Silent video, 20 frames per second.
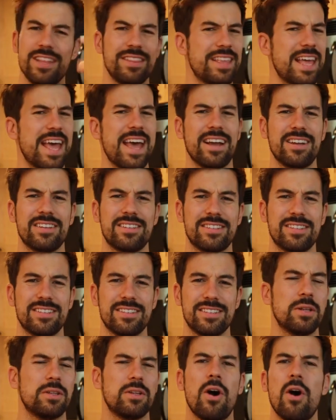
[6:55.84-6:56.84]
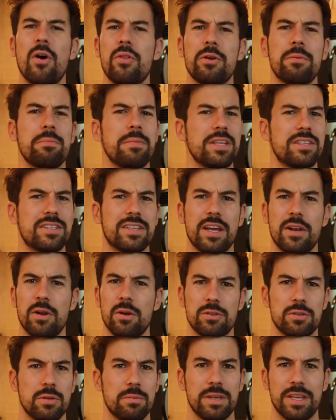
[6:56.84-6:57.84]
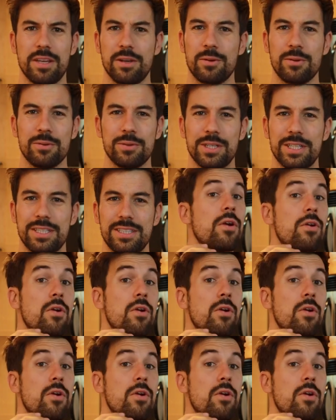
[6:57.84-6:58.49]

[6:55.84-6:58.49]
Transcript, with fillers: and eggs, but other meats can also be included.